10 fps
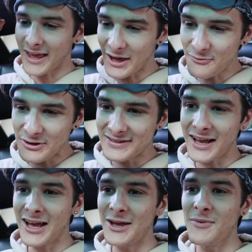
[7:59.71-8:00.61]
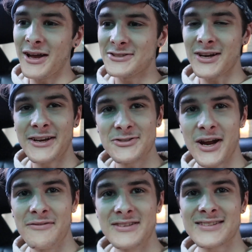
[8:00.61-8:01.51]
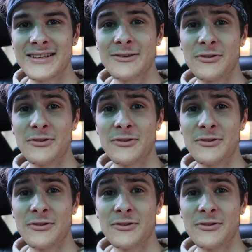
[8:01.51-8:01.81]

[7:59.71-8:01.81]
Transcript: every time I try to drive this thing